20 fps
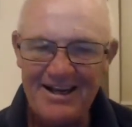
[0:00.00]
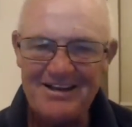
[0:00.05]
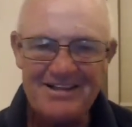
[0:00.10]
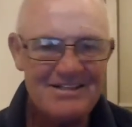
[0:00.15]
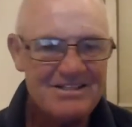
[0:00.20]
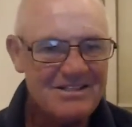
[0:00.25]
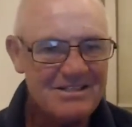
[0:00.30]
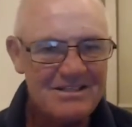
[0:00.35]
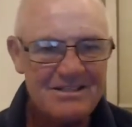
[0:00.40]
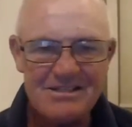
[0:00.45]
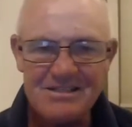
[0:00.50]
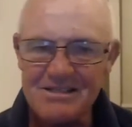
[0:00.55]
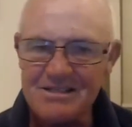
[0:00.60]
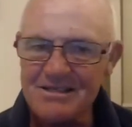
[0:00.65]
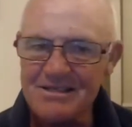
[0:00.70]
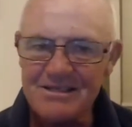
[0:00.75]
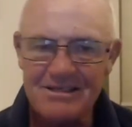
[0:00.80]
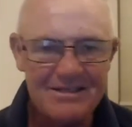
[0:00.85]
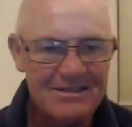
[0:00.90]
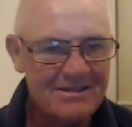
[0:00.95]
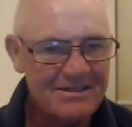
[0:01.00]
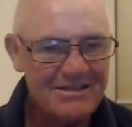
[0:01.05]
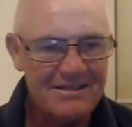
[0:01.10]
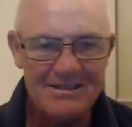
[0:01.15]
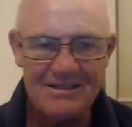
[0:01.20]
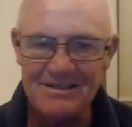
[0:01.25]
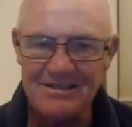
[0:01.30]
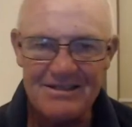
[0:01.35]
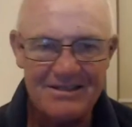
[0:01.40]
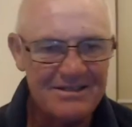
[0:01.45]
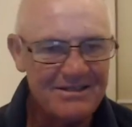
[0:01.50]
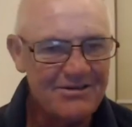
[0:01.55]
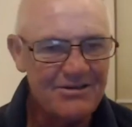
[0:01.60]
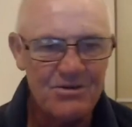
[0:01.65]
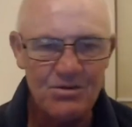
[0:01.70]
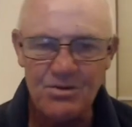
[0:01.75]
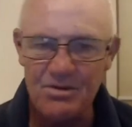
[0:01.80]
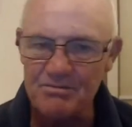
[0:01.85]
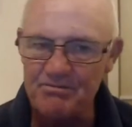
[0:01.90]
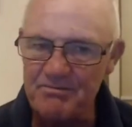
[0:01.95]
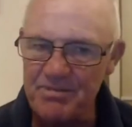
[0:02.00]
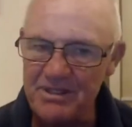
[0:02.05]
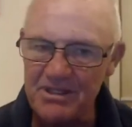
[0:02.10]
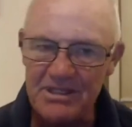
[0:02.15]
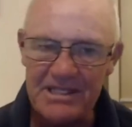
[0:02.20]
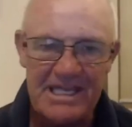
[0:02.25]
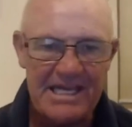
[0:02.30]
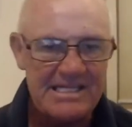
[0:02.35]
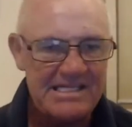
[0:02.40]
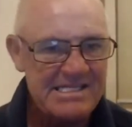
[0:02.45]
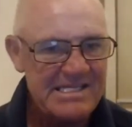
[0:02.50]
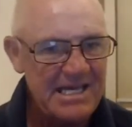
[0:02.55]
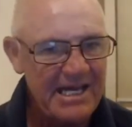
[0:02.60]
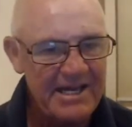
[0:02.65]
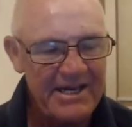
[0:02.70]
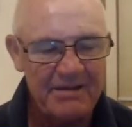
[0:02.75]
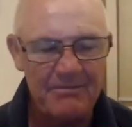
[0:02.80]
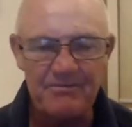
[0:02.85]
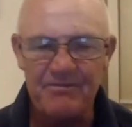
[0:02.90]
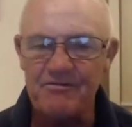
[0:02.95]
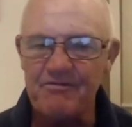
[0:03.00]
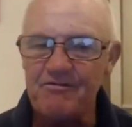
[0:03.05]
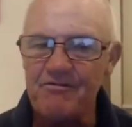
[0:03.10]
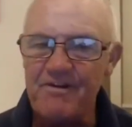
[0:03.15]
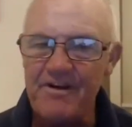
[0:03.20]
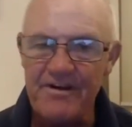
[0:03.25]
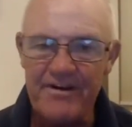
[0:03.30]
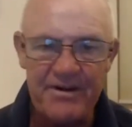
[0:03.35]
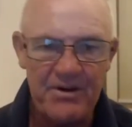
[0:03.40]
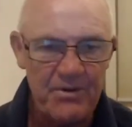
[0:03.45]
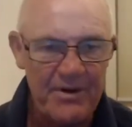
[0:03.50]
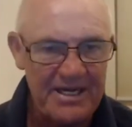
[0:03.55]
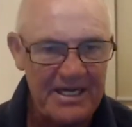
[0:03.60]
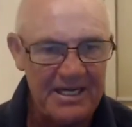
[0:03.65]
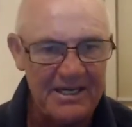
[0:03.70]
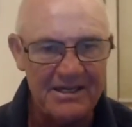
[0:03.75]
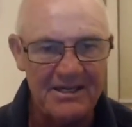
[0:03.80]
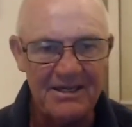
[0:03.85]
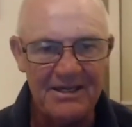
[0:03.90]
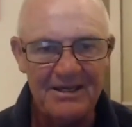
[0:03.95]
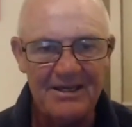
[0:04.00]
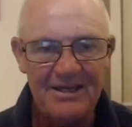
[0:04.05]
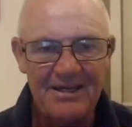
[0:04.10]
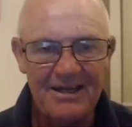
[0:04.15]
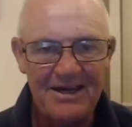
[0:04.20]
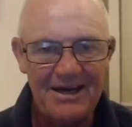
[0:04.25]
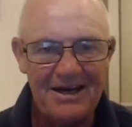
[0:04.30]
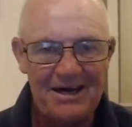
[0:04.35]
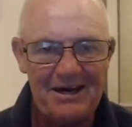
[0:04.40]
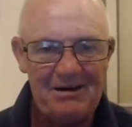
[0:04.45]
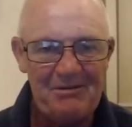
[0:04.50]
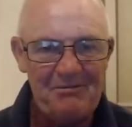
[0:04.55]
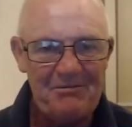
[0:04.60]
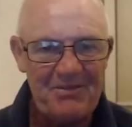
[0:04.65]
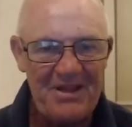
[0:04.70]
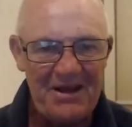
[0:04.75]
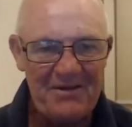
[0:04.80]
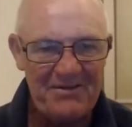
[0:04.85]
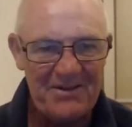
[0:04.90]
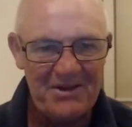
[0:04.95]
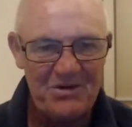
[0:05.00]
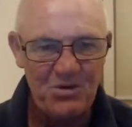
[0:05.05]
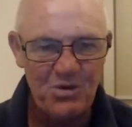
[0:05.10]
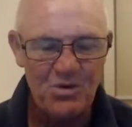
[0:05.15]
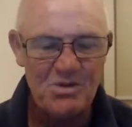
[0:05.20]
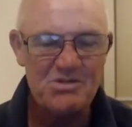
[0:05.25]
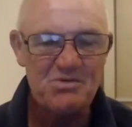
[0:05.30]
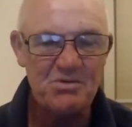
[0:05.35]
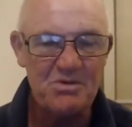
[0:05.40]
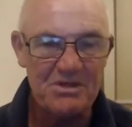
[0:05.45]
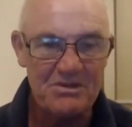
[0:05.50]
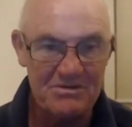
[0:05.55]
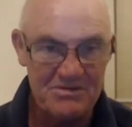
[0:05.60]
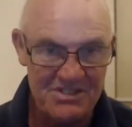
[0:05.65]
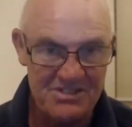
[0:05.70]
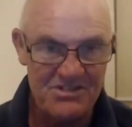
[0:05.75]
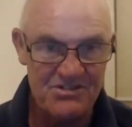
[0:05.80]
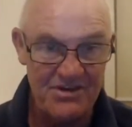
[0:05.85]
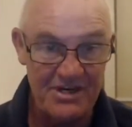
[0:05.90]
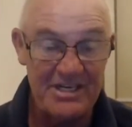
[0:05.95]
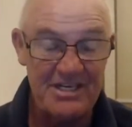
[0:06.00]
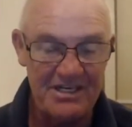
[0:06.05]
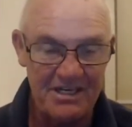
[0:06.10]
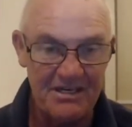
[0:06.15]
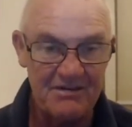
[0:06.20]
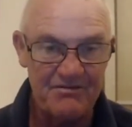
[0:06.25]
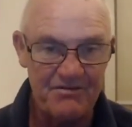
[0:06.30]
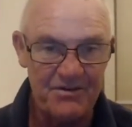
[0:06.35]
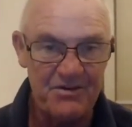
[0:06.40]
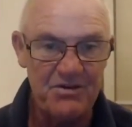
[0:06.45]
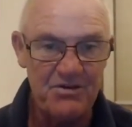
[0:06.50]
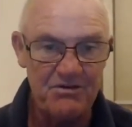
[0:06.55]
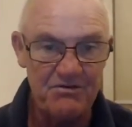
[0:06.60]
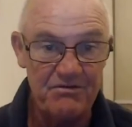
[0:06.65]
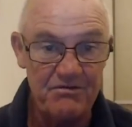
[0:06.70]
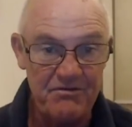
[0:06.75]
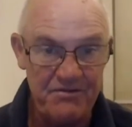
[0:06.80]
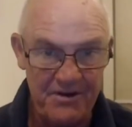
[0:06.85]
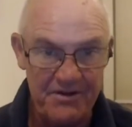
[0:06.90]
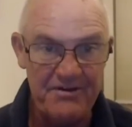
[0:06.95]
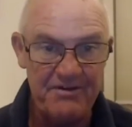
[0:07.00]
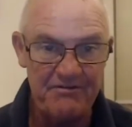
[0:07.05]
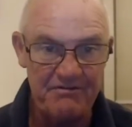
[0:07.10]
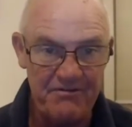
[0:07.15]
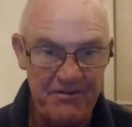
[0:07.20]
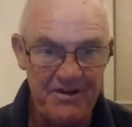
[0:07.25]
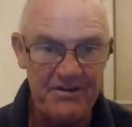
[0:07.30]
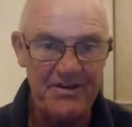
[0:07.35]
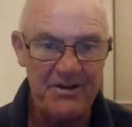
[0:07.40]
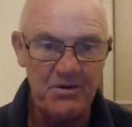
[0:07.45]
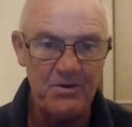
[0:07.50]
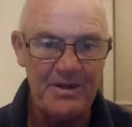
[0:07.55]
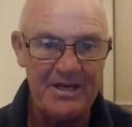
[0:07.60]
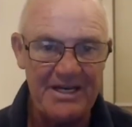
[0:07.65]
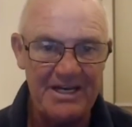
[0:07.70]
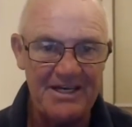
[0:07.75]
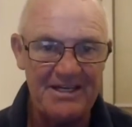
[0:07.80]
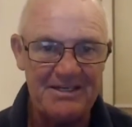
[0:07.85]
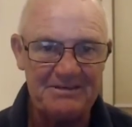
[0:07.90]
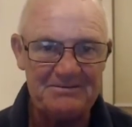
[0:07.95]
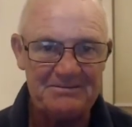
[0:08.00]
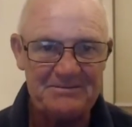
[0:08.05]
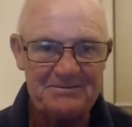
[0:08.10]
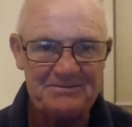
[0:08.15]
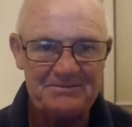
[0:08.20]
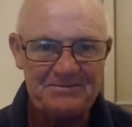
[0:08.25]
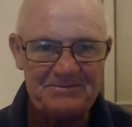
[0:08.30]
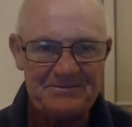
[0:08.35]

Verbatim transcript: And it's just, it, it, you will build that side up very quickly, um, and that horse will straighten out for you very, very quickly.